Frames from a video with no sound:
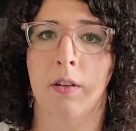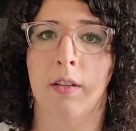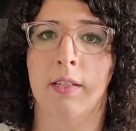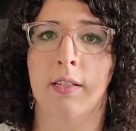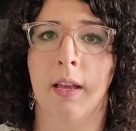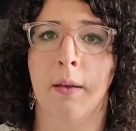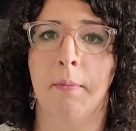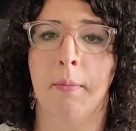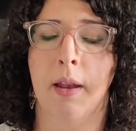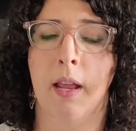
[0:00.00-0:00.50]
to
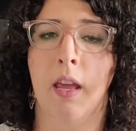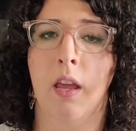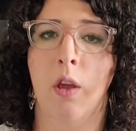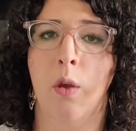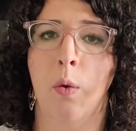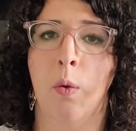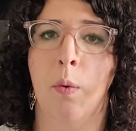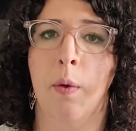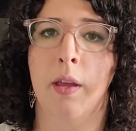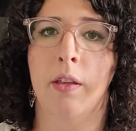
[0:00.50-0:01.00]
somebody
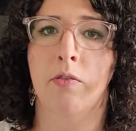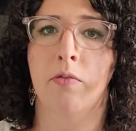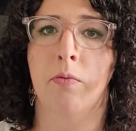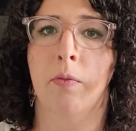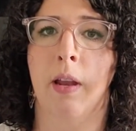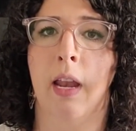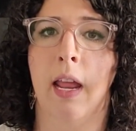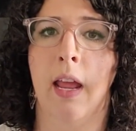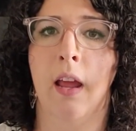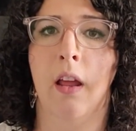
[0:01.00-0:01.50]
who is
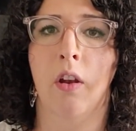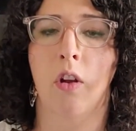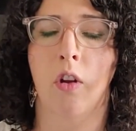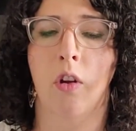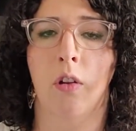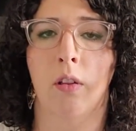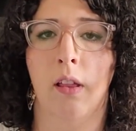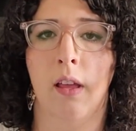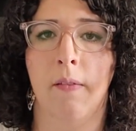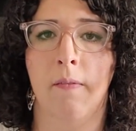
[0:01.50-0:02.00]
reading an
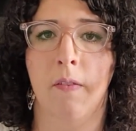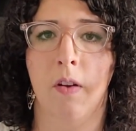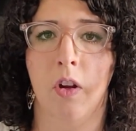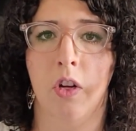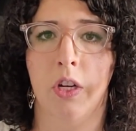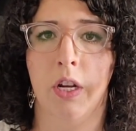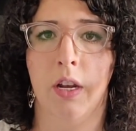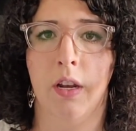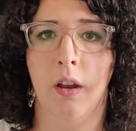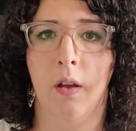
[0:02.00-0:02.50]
early
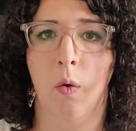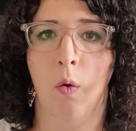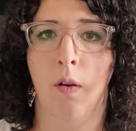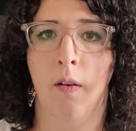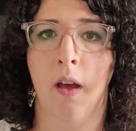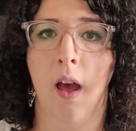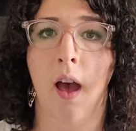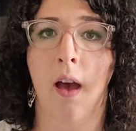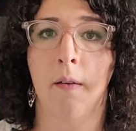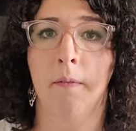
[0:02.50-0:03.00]
version
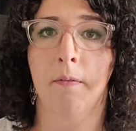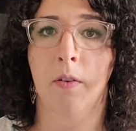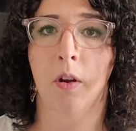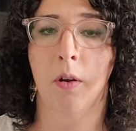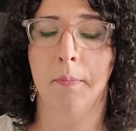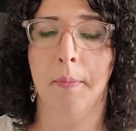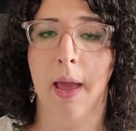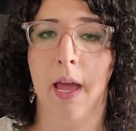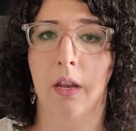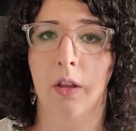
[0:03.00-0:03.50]
of your
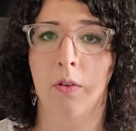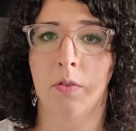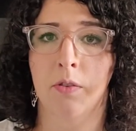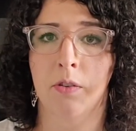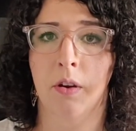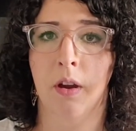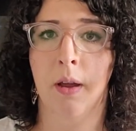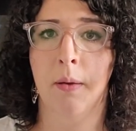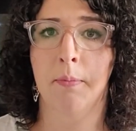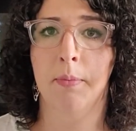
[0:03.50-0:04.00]

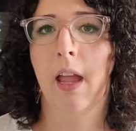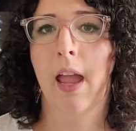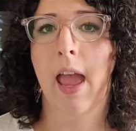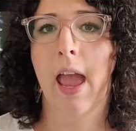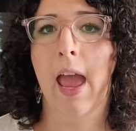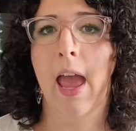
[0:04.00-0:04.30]
manuscript,